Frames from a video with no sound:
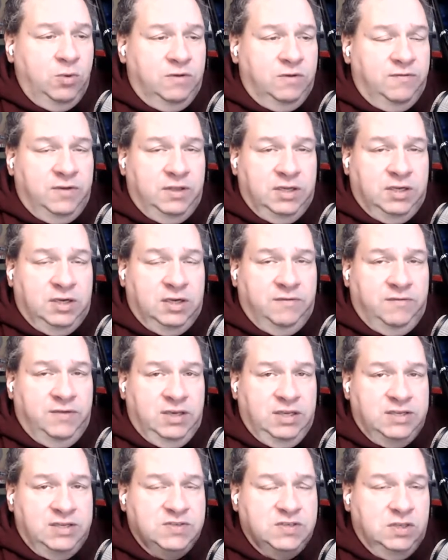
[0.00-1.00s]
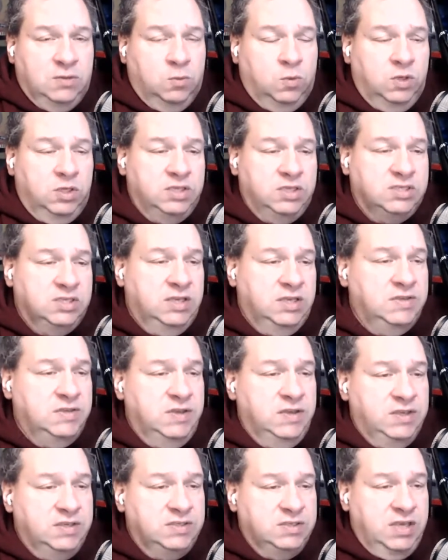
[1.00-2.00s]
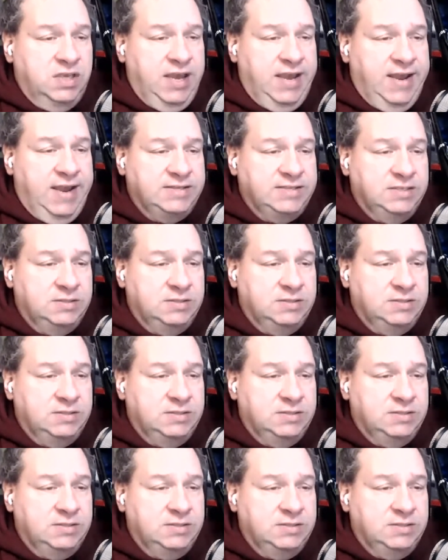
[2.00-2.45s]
of it is, and has